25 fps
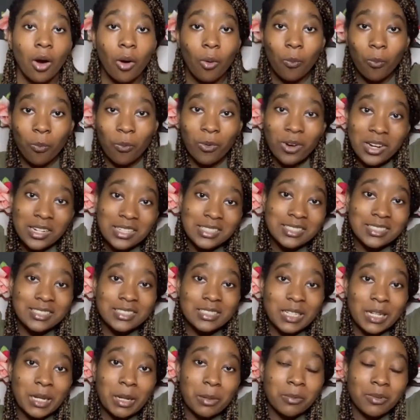What's
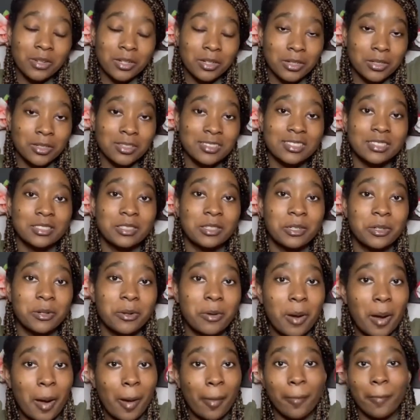up, YouTube?
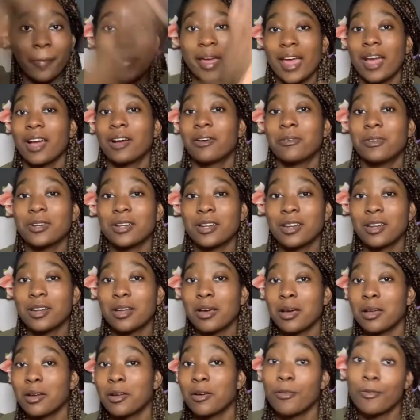I'm back with
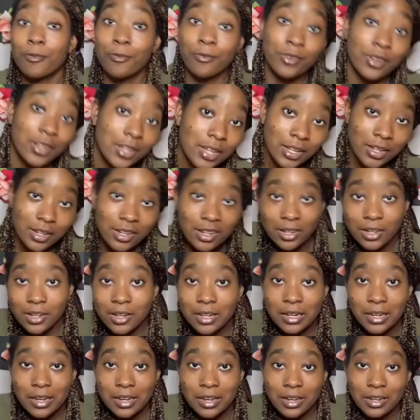another
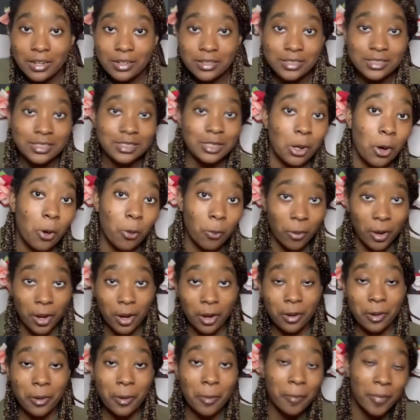video. So
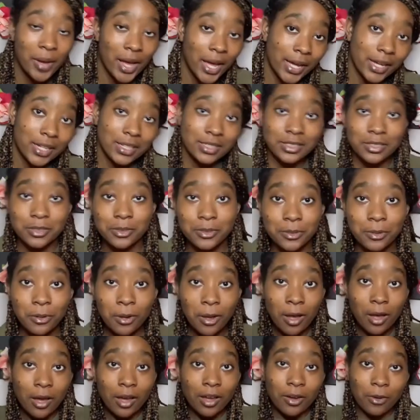welcome back to
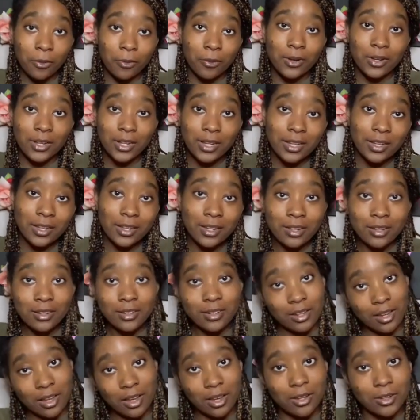Queen
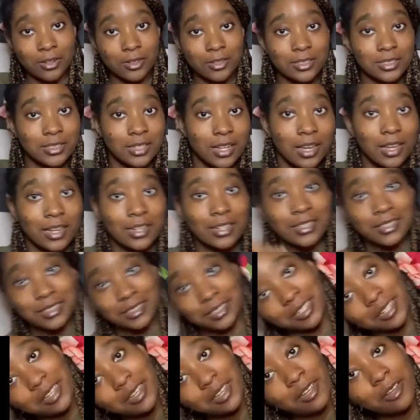Loves
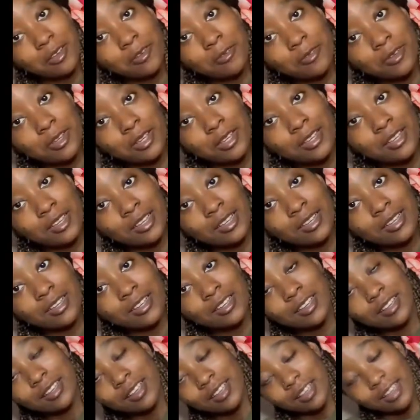
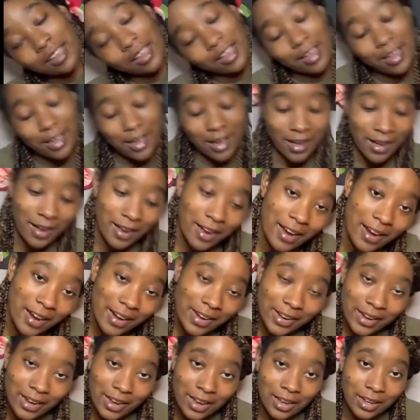TV. Alright,
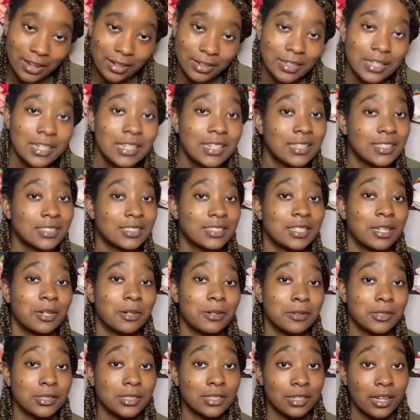y'all.
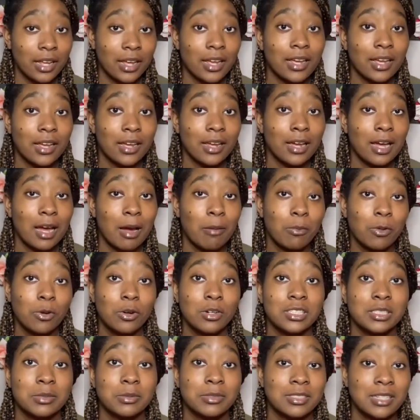So today I'm going
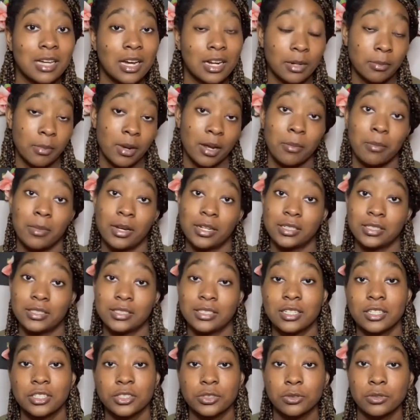to be talking about my
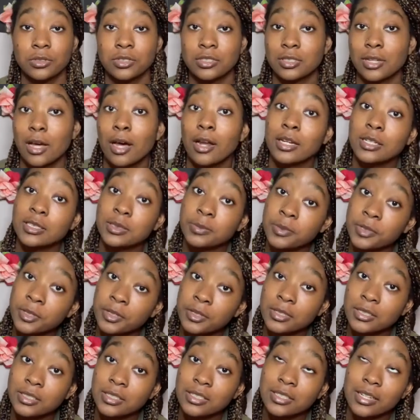sexual assault
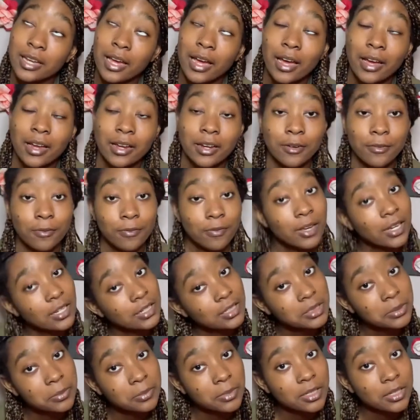experience and how it
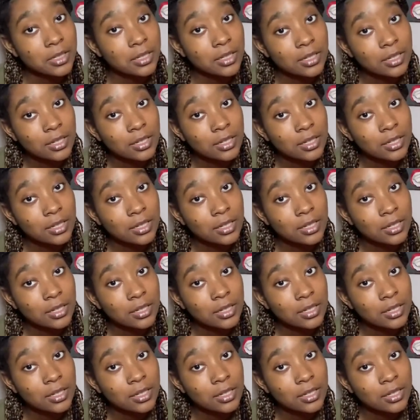affected me.